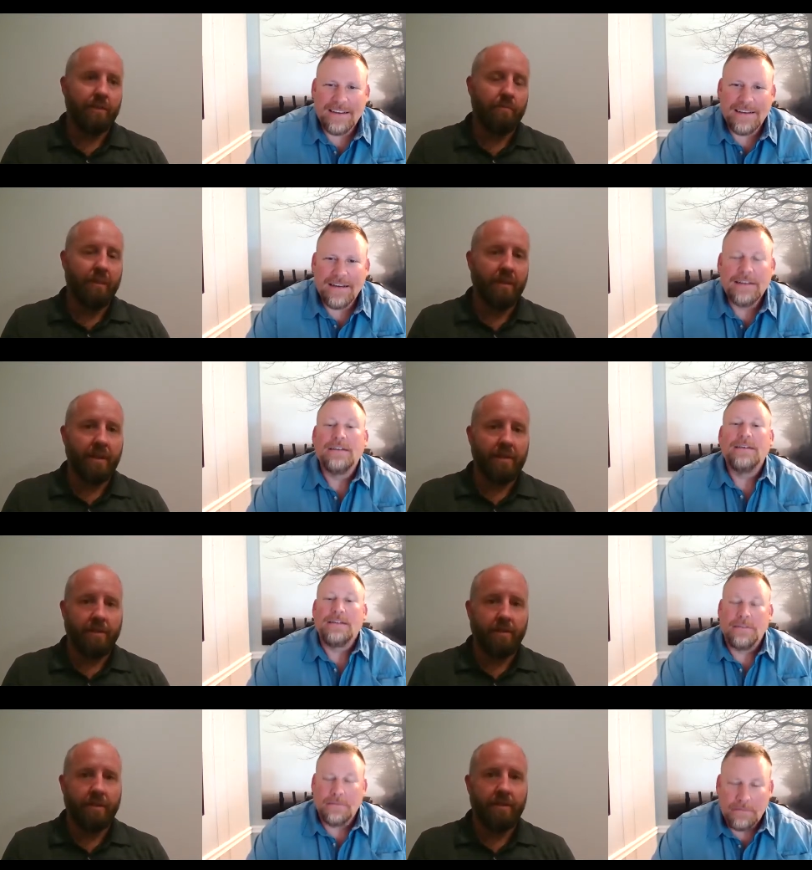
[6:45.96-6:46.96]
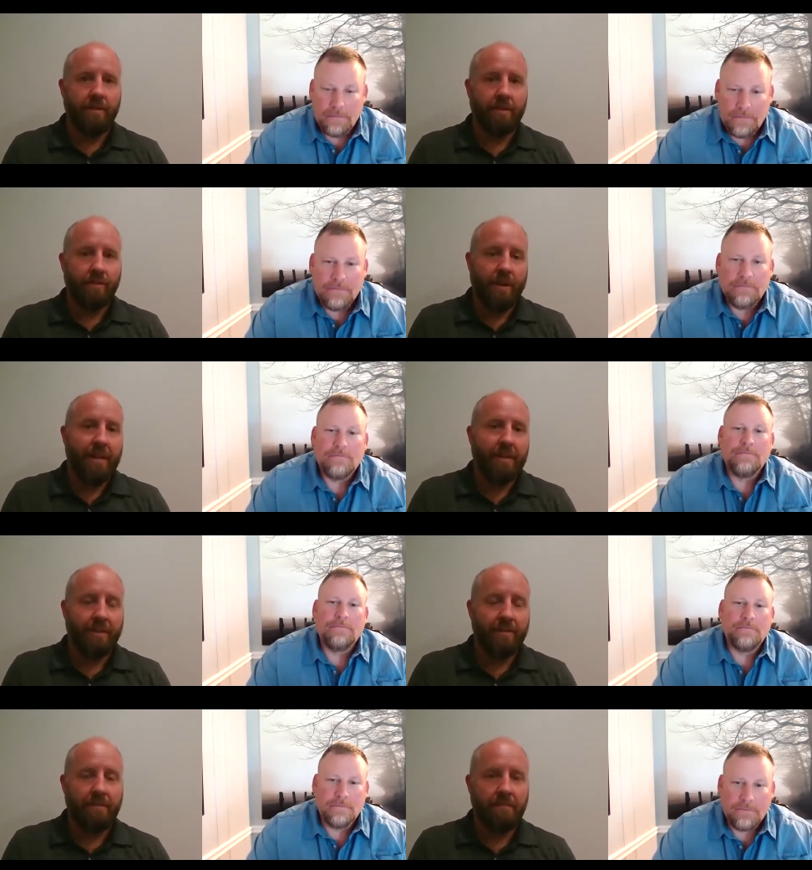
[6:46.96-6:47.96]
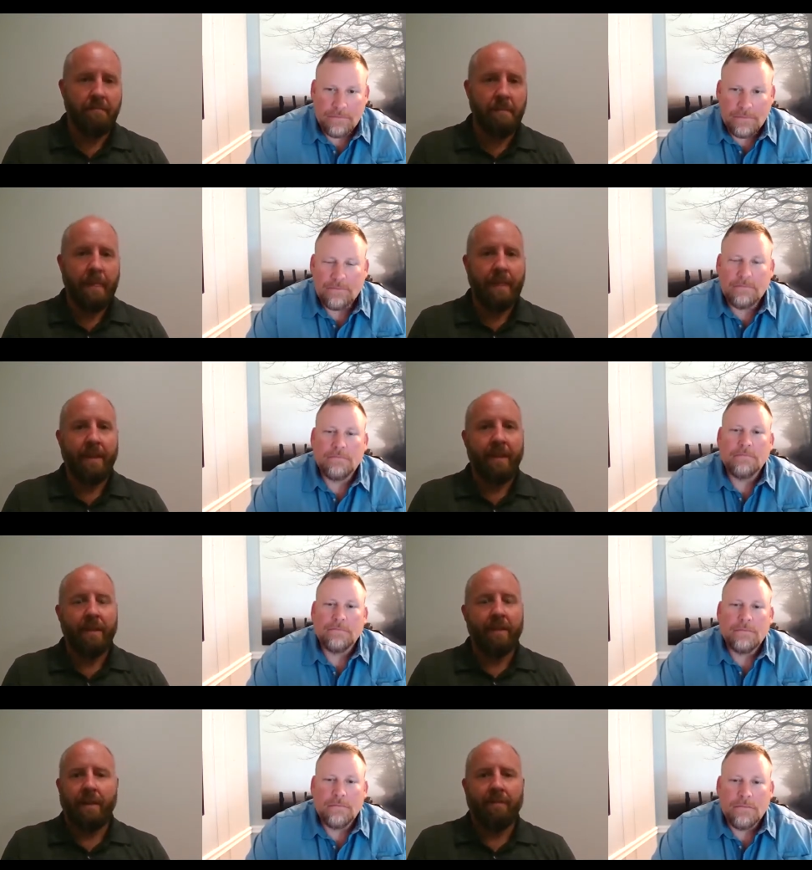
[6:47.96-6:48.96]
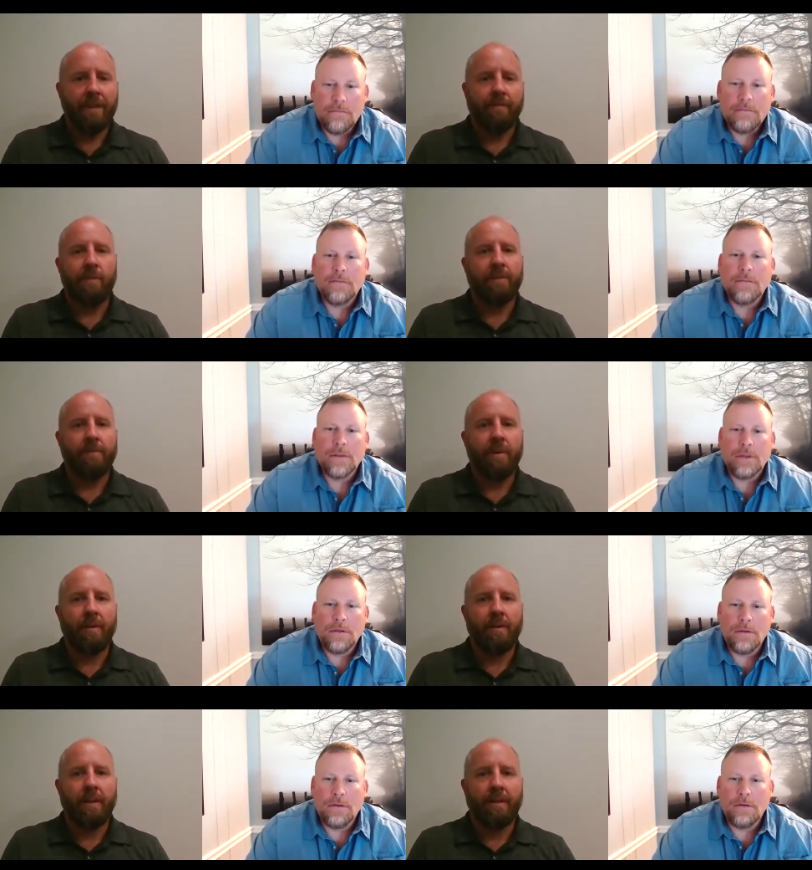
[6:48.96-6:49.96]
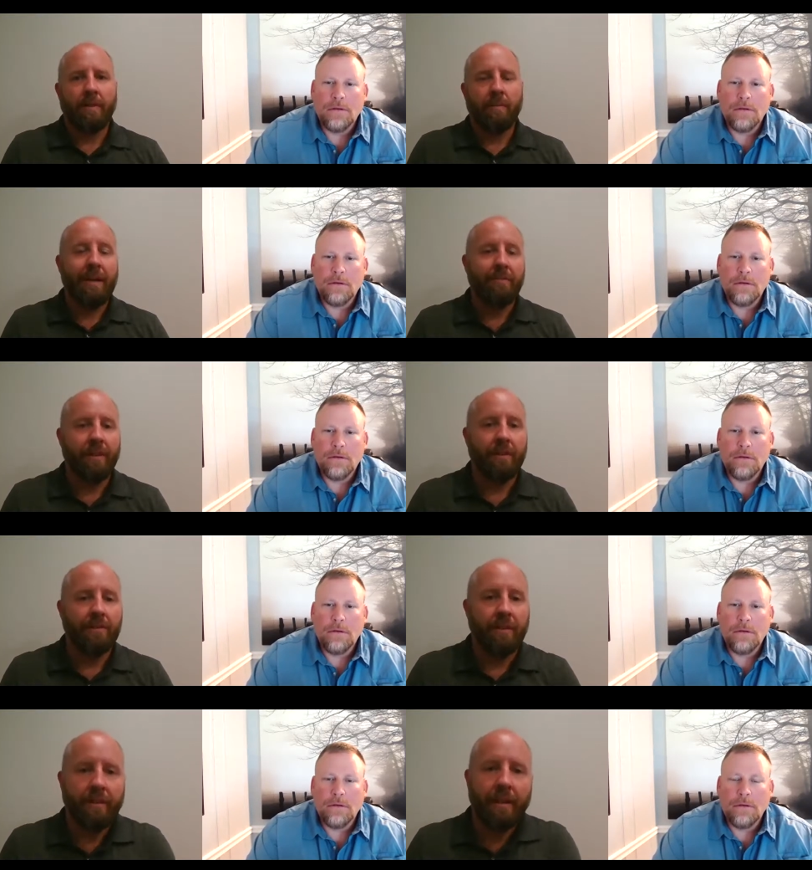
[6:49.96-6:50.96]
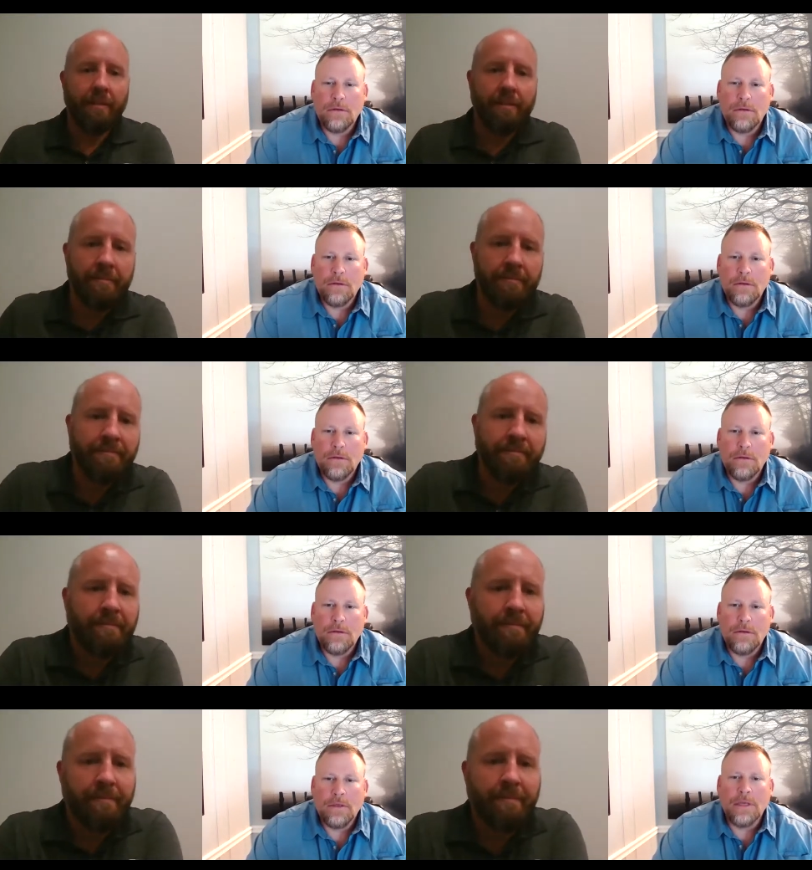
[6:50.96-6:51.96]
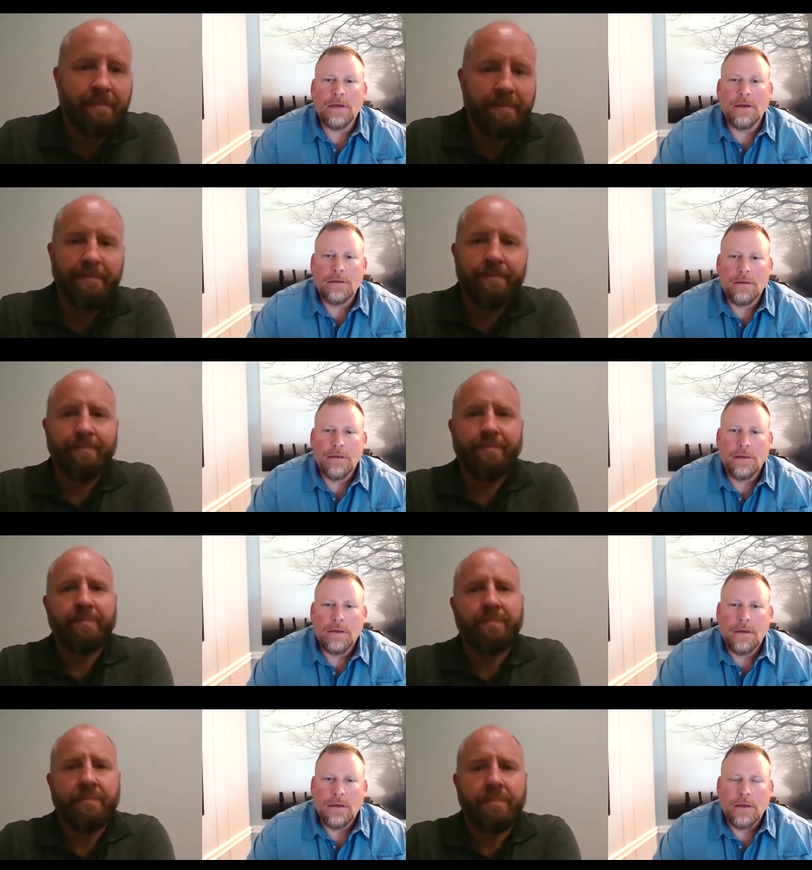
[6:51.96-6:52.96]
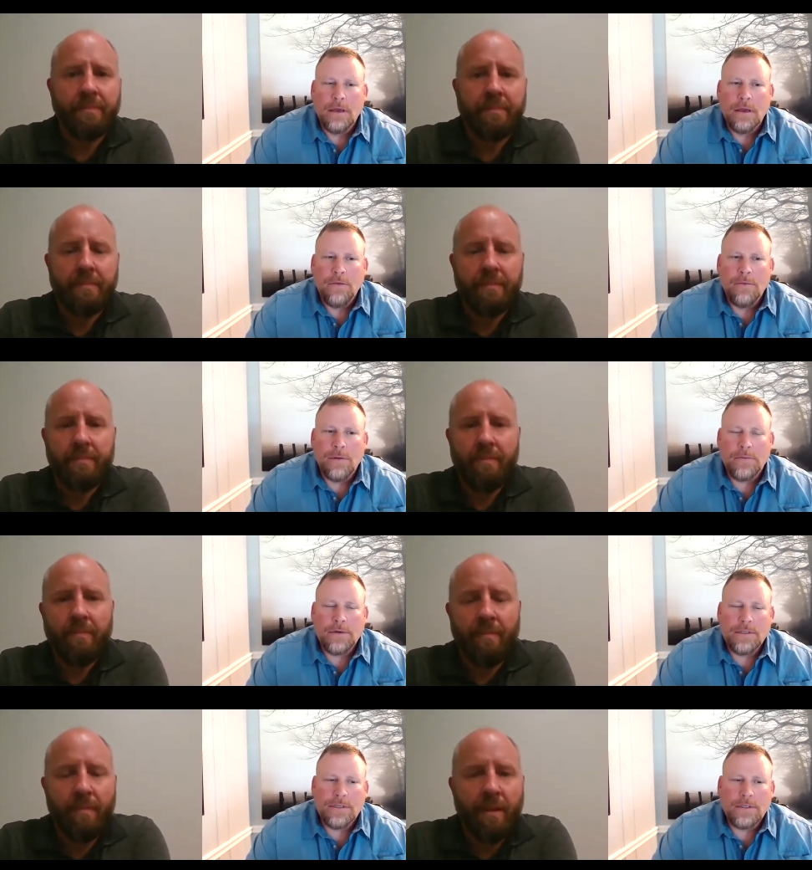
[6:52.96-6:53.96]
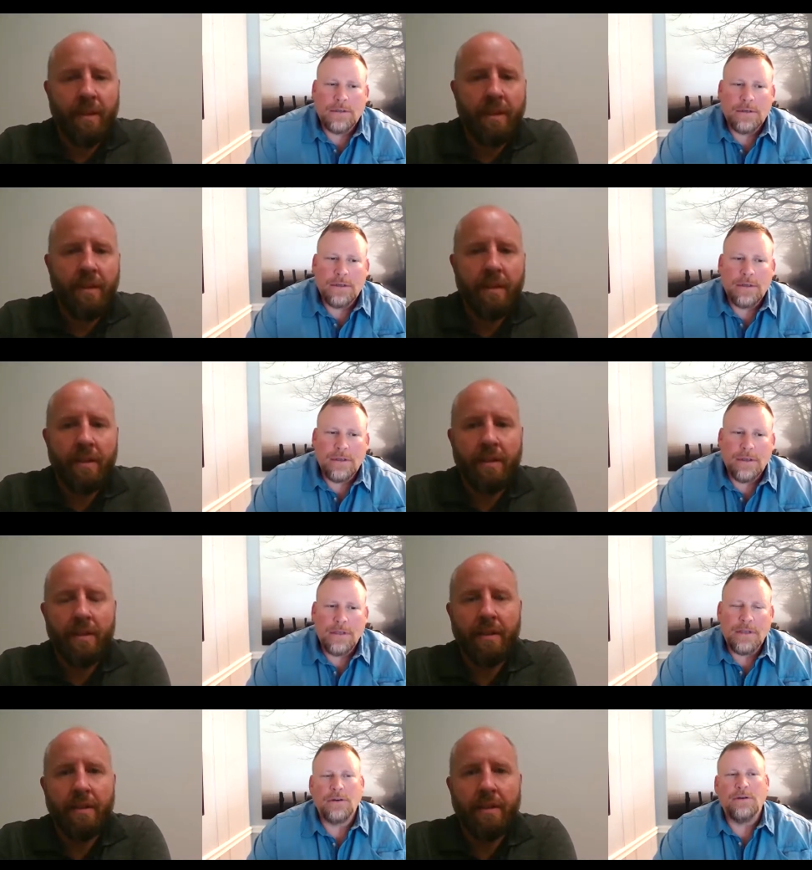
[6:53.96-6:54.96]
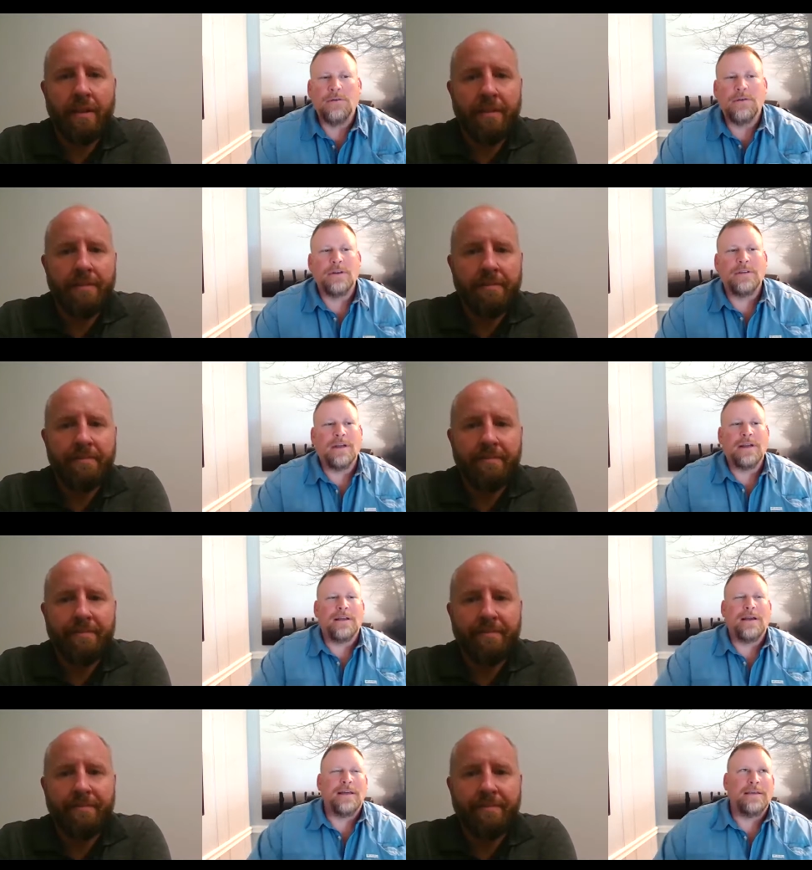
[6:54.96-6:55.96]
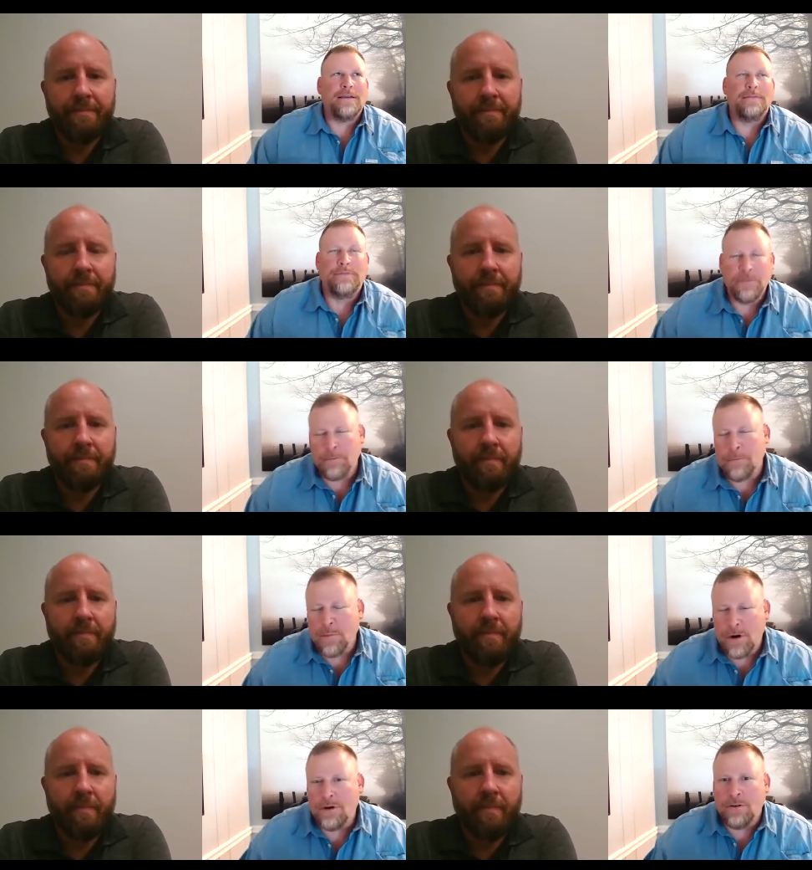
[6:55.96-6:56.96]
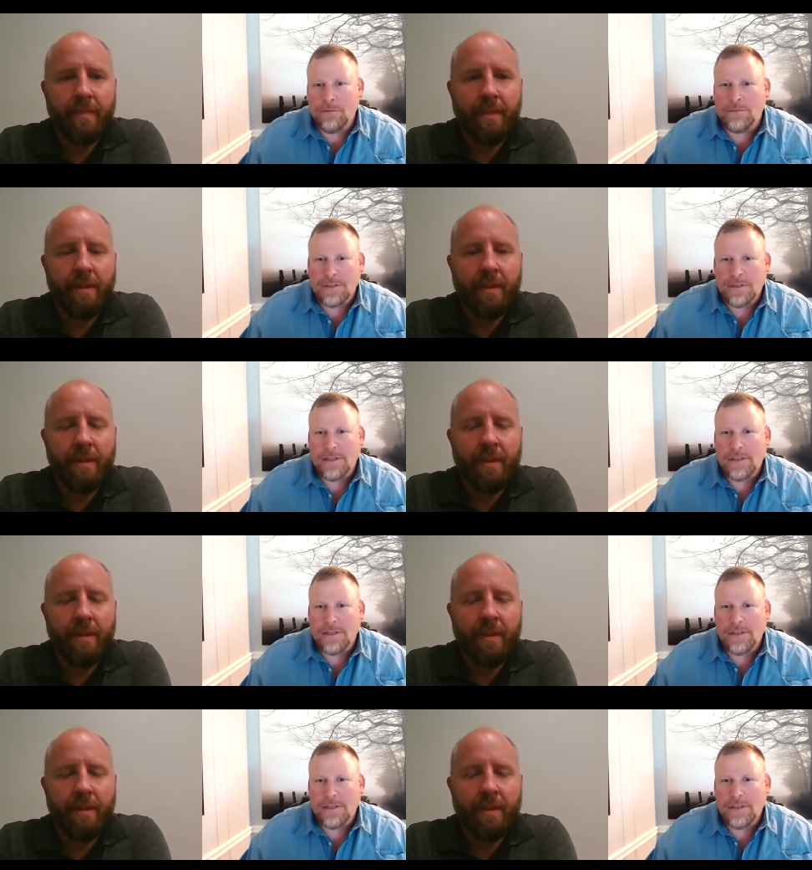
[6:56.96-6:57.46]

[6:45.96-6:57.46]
Speaker 1: just build this. I want to do, try this. And I've never built a park or anything, but I can figure stuff out.
Speaker 2: Yeah. What was, you know, I think for mobile homes,